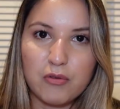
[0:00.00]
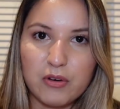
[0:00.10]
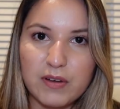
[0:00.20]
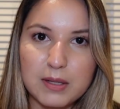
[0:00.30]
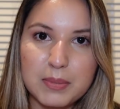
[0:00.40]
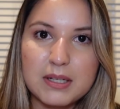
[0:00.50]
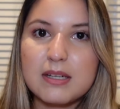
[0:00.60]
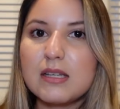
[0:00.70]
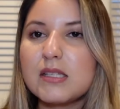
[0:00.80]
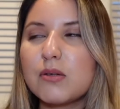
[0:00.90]
for
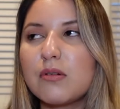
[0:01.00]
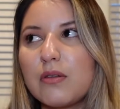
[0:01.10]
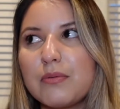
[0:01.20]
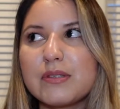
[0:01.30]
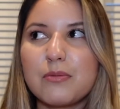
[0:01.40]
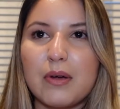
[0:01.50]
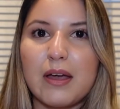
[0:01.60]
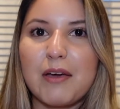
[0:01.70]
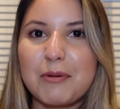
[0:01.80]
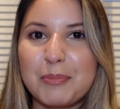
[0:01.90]
availability, so another reason why I
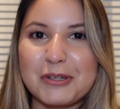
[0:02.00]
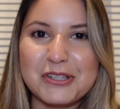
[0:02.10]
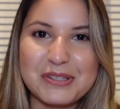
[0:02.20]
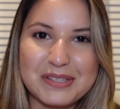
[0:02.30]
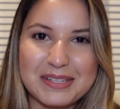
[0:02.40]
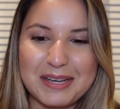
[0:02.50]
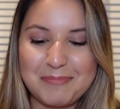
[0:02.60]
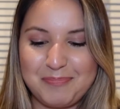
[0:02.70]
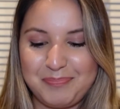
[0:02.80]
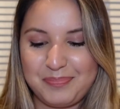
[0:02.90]
haven't purchased it yet.
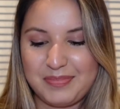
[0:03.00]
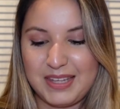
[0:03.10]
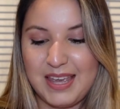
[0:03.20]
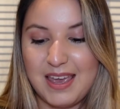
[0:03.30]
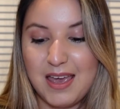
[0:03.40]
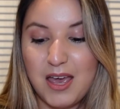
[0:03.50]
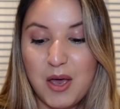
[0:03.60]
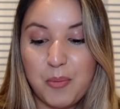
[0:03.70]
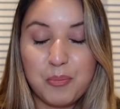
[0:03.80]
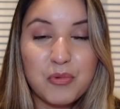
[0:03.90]

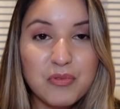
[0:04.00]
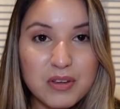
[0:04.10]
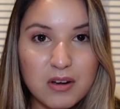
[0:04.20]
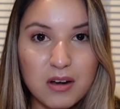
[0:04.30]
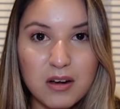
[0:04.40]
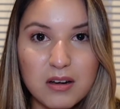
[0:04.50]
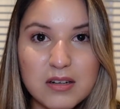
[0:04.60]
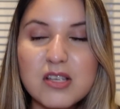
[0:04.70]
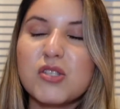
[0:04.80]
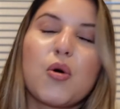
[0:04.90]
Moving
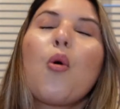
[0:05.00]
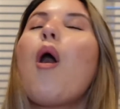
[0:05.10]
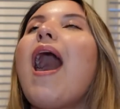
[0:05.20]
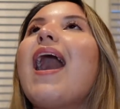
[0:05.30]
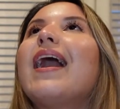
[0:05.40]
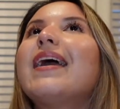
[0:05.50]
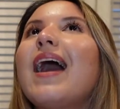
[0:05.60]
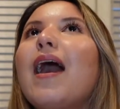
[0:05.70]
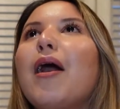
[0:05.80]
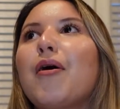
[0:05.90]
on, so I
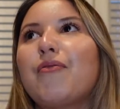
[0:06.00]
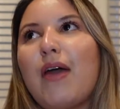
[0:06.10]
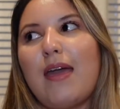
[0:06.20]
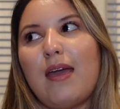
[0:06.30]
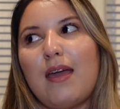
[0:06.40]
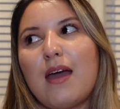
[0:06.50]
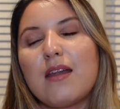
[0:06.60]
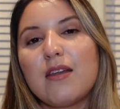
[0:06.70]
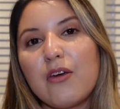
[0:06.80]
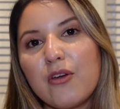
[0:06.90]
have
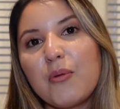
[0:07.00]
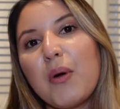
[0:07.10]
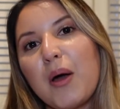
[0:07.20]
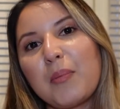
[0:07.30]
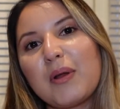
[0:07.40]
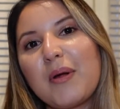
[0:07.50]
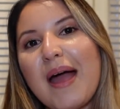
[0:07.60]
another popular